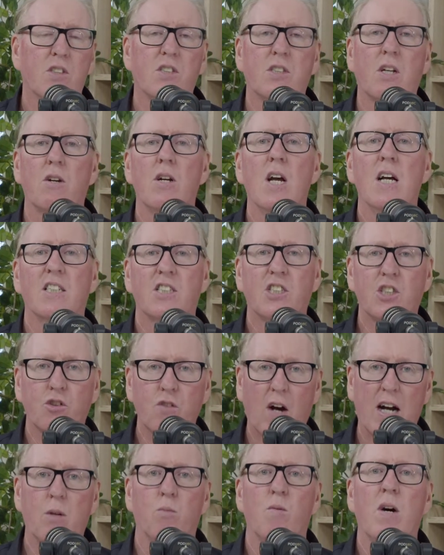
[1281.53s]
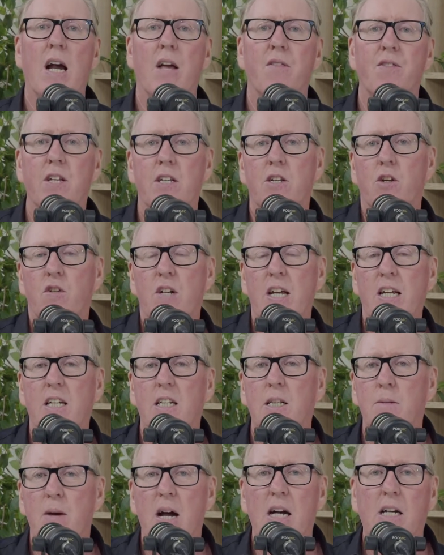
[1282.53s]
So straight away, they're unique
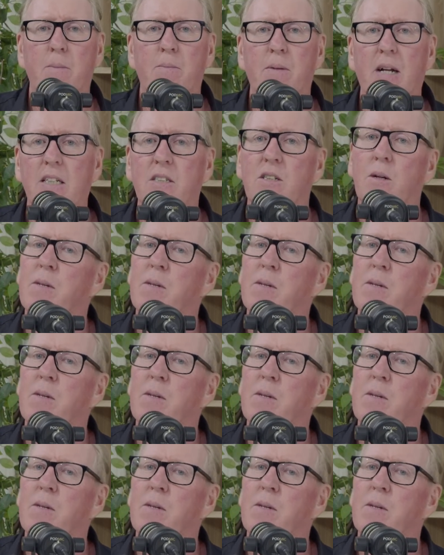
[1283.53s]
in the marketplace.